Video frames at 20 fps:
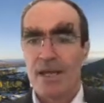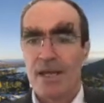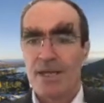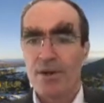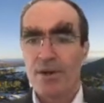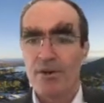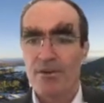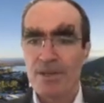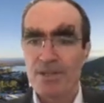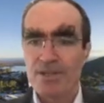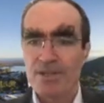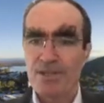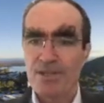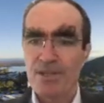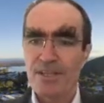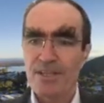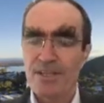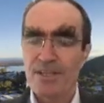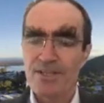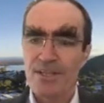Now, I
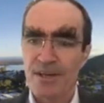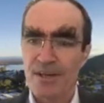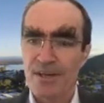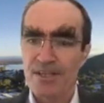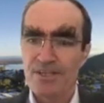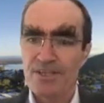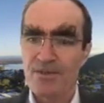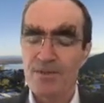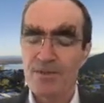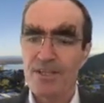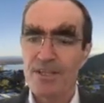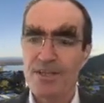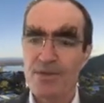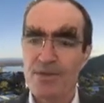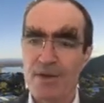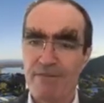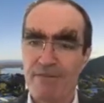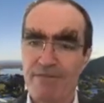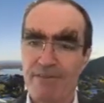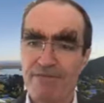mentioned in a science degree,
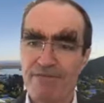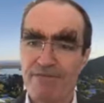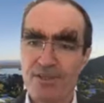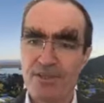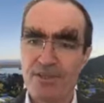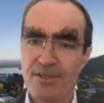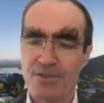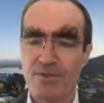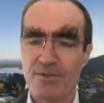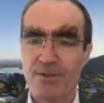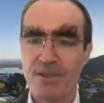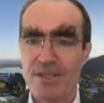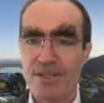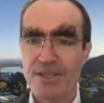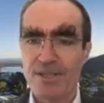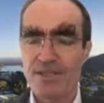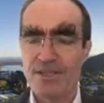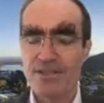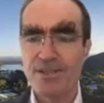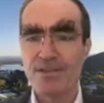you have the first 3
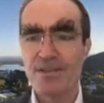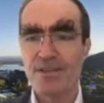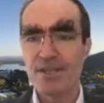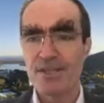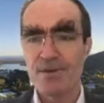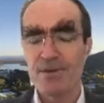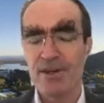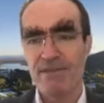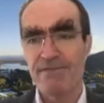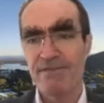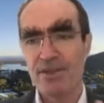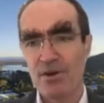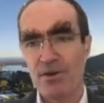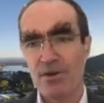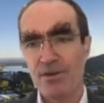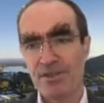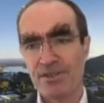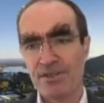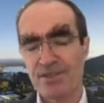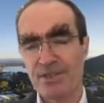years, and then you have the
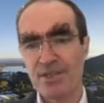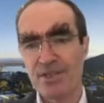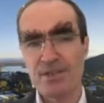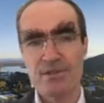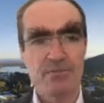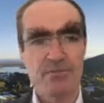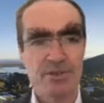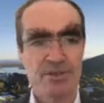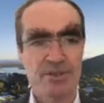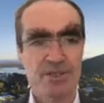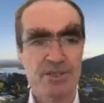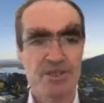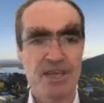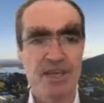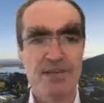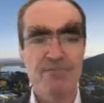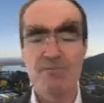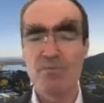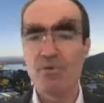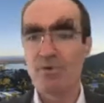honours year, which is
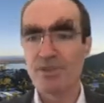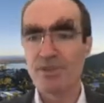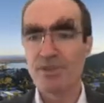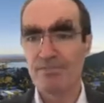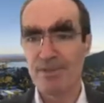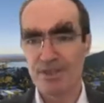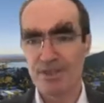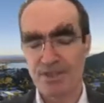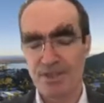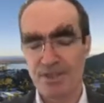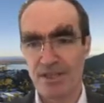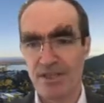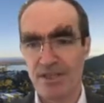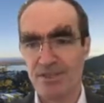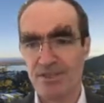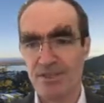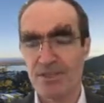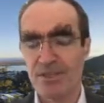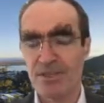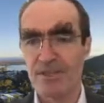a more
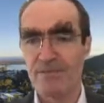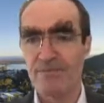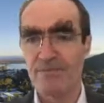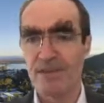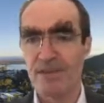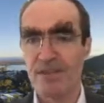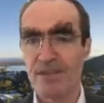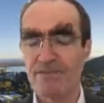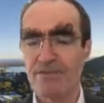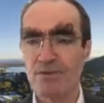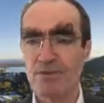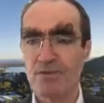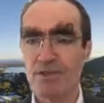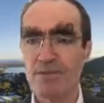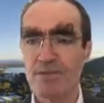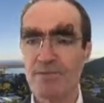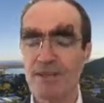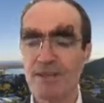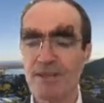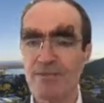specialised year. And I've talked
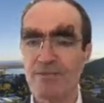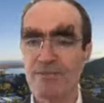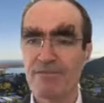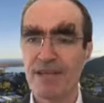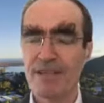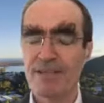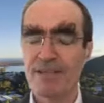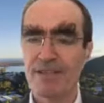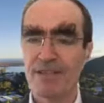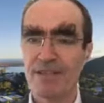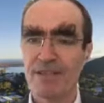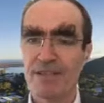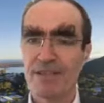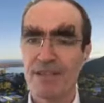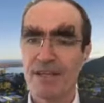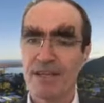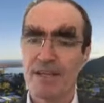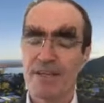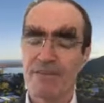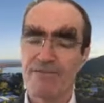about the fact that
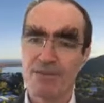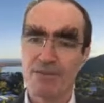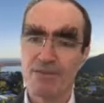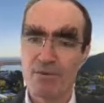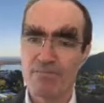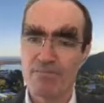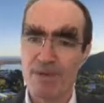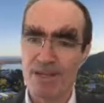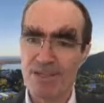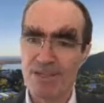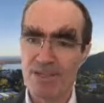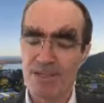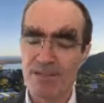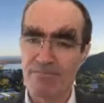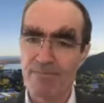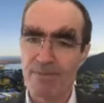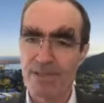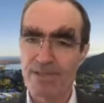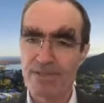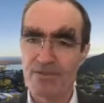if you do a
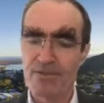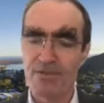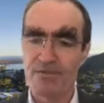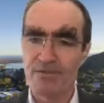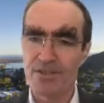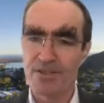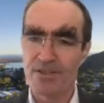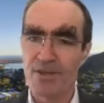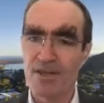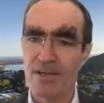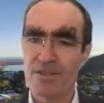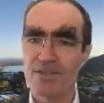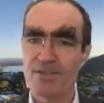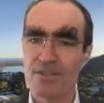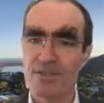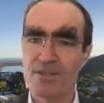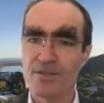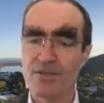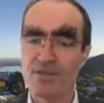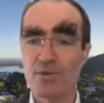basic Bachelor of
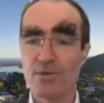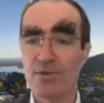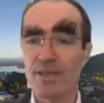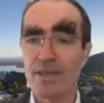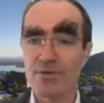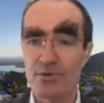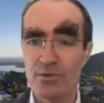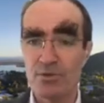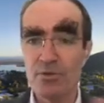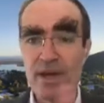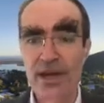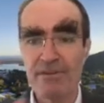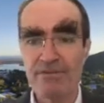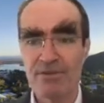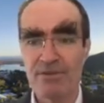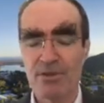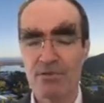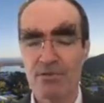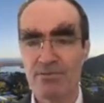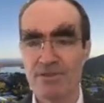Science, you do have
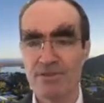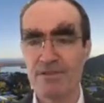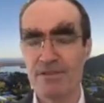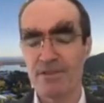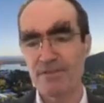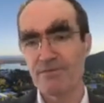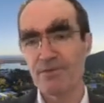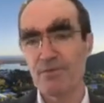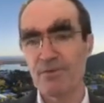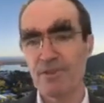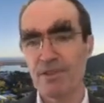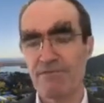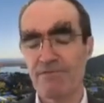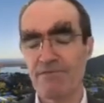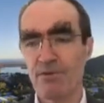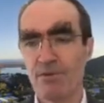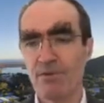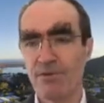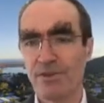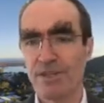the option of doing a
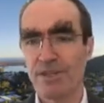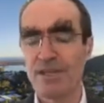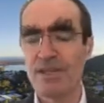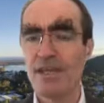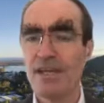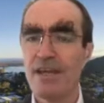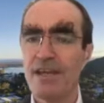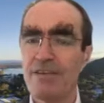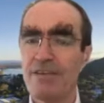fourth year.